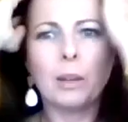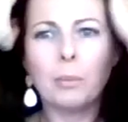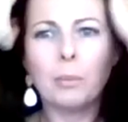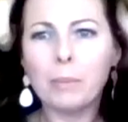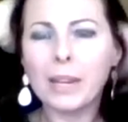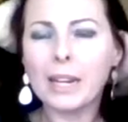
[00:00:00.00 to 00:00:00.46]

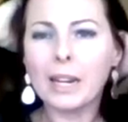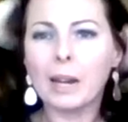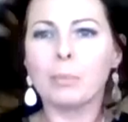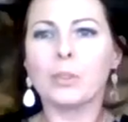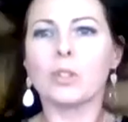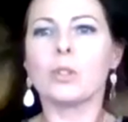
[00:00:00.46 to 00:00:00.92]

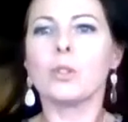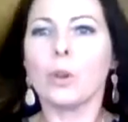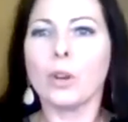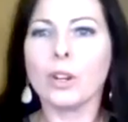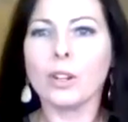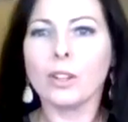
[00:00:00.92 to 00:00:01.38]
makeup
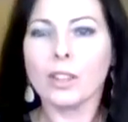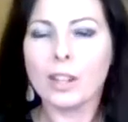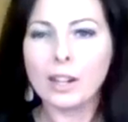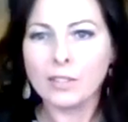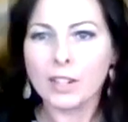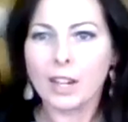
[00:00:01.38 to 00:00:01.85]
tutorial that
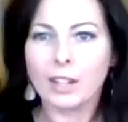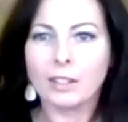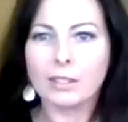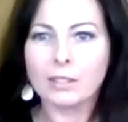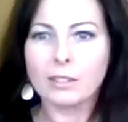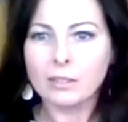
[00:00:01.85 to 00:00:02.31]
I've
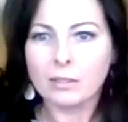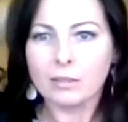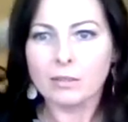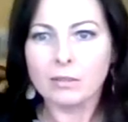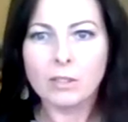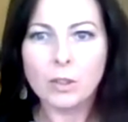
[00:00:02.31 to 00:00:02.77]
done
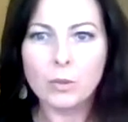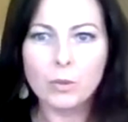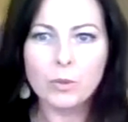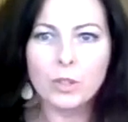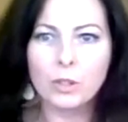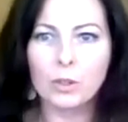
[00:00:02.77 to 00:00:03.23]

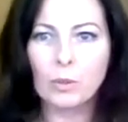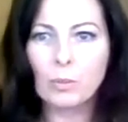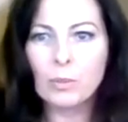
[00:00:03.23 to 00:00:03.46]
through Zoom.